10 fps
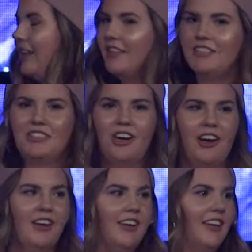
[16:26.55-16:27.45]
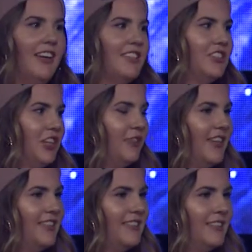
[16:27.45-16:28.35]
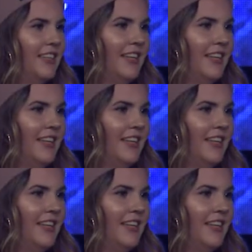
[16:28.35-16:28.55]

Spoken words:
this dog is nervous.